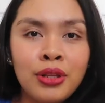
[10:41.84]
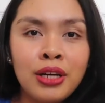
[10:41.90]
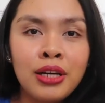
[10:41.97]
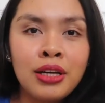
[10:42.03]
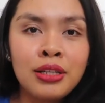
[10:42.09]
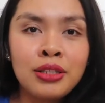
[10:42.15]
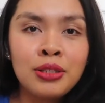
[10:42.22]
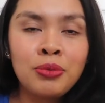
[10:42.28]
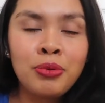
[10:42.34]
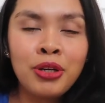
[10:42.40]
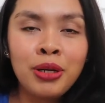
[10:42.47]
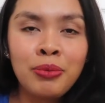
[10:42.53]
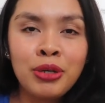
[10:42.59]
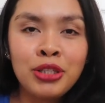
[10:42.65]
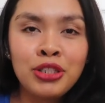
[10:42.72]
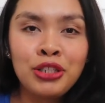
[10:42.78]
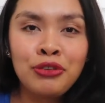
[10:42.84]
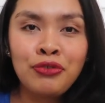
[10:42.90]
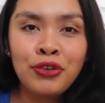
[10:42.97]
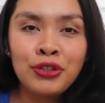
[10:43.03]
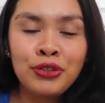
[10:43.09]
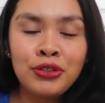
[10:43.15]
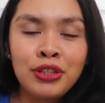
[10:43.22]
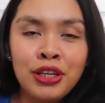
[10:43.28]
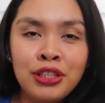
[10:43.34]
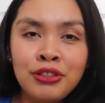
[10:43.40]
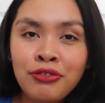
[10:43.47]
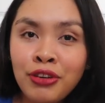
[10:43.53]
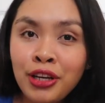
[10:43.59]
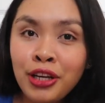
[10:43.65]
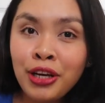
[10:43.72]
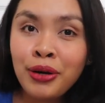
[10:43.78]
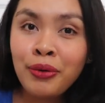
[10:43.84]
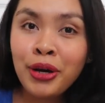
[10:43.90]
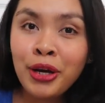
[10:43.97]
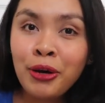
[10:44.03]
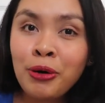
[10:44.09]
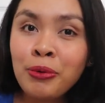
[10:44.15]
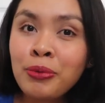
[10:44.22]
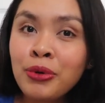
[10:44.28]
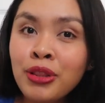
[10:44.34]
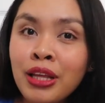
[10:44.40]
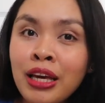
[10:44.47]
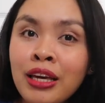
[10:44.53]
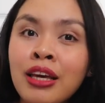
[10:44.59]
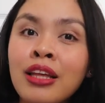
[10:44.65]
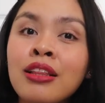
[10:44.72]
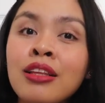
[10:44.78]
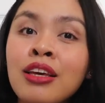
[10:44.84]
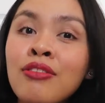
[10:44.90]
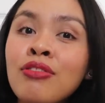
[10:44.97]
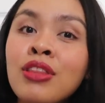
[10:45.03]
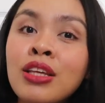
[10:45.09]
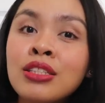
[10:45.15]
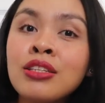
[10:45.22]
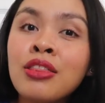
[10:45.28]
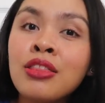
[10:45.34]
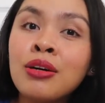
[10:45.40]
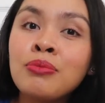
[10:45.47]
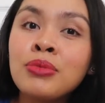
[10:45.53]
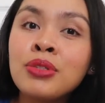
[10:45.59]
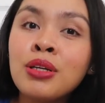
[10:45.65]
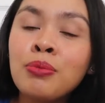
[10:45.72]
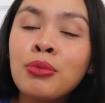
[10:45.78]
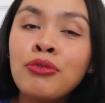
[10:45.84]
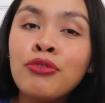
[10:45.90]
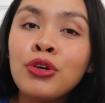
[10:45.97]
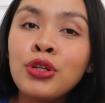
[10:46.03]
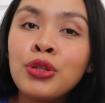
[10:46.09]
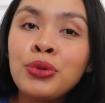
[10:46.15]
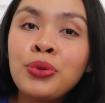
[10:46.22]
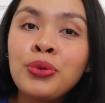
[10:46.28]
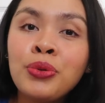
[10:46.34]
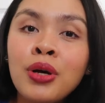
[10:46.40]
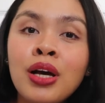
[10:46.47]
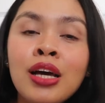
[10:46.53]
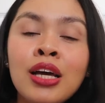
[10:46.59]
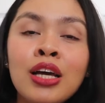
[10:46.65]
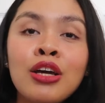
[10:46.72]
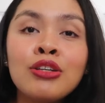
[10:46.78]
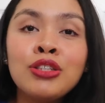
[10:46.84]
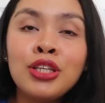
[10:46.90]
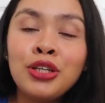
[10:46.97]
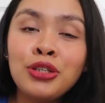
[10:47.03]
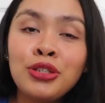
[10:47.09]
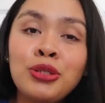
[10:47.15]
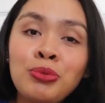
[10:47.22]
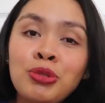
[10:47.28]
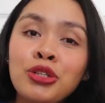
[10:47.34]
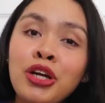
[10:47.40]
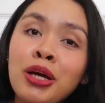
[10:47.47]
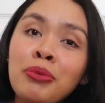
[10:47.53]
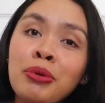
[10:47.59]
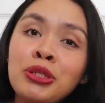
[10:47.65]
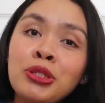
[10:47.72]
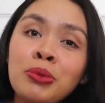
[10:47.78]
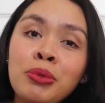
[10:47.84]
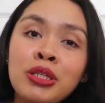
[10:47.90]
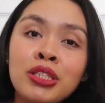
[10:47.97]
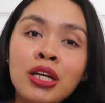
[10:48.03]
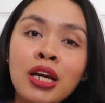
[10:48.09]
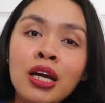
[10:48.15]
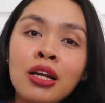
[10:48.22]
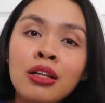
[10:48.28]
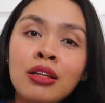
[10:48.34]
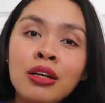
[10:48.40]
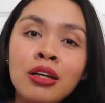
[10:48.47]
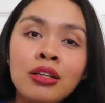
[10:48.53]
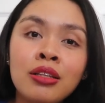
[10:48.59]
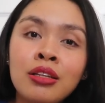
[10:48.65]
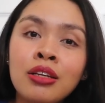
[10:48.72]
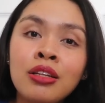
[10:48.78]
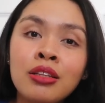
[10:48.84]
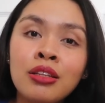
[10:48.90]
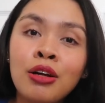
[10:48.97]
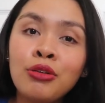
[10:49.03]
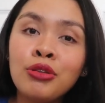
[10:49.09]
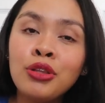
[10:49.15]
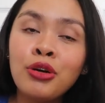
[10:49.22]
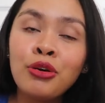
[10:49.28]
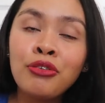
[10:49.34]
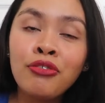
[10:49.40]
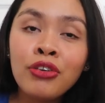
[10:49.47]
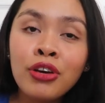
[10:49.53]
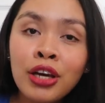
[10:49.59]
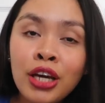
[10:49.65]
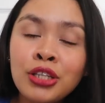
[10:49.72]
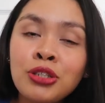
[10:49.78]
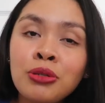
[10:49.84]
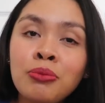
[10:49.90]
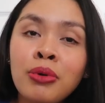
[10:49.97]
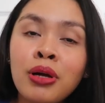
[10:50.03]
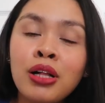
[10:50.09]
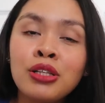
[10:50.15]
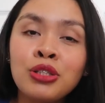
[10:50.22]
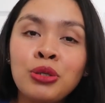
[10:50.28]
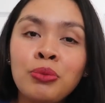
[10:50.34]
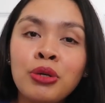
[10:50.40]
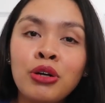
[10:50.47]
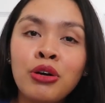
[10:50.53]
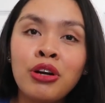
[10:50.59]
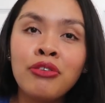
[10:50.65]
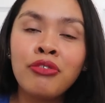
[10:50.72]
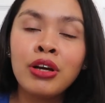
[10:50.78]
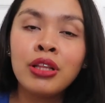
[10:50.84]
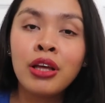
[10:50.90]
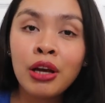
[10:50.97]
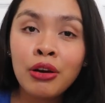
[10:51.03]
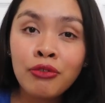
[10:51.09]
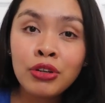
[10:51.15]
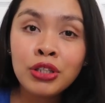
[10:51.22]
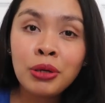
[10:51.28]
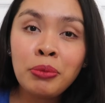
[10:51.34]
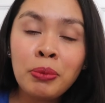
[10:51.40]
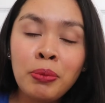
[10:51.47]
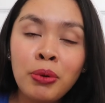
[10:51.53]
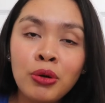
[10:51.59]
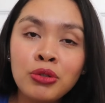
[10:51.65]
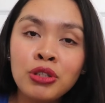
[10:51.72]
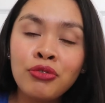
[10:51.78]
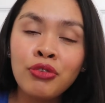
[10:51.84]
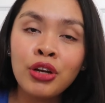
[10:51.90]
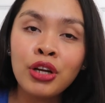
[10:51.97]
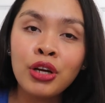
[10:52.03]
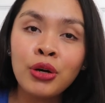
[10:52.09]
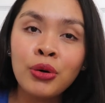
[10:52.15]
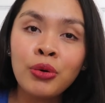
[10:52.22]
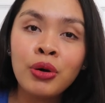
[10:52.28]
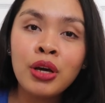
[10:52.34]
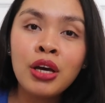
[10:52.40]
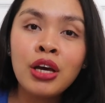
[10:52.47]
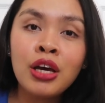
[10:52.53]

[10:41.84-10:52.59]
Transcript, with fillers: that's pretty much it for today's video. I hope you like it. Give this a thumbs up if you do. Consider subscribing to my channel and hit that notification bell to be notified every time I post a video.